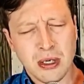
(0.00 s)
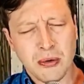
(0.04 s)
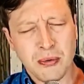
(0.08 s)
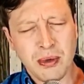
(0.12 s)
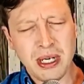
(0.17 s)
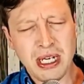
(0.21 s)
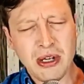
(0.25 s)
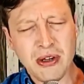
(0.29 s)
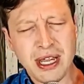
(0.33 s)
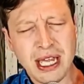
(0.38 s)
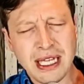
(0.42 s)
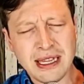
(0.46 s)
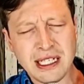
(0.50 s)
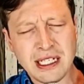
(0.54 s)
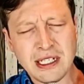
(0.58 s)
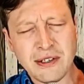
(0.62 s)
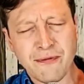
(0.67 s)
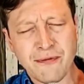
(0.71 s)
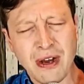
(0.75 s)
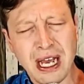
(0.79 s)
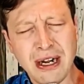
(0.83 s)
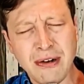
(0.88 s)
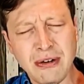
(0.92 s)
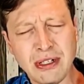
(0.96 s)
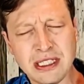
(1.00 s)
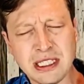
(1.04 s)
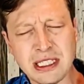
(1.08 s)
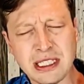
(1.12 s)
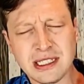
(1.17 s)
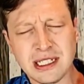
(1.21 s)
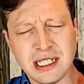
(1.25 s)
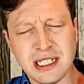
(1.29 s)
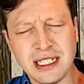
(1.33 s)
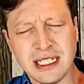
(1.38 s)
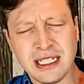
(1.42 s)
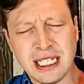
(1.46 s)
We know that this virus
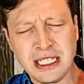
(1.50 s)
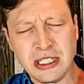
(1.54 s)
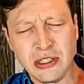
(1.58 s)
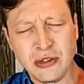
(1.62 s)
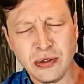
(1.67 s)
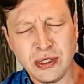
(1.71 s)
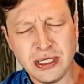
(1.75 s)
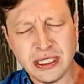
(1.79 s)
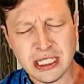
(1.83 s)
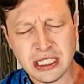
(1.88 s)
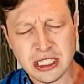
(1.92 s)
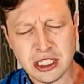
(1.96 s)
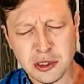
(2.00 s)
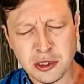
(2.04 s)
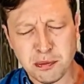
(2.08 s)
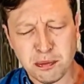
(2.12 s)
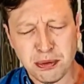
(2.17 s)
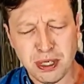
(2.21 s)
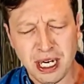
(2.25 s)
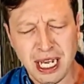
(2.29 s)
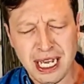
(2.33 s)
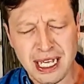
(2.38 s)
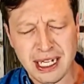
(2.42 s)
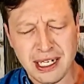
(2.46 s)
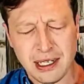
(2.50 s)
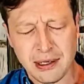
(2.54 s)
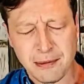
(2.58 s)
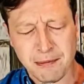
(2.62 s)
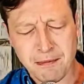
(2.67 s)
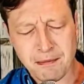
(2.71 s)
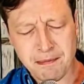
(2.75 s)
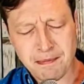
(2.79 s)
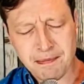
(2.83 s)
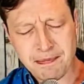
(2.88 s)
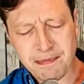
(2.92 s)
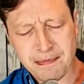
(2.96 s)
is continuing to
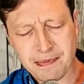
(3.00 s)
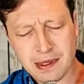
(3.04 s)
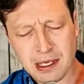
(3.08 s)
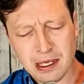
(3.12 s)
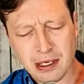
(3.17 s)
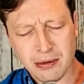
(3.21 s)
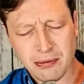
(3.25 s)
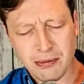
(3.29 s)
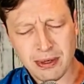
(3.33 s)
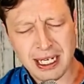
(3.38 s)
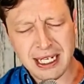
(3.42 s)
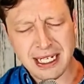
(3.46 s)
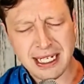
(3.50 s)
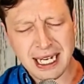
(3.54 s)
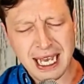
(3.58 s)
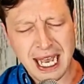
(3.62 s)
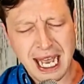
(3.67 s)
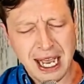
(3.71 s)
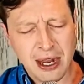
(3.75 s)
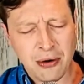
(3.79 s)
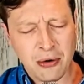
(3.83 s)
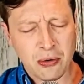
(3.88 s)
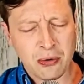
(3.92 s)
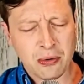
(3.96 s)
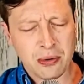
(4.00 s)
spread right now.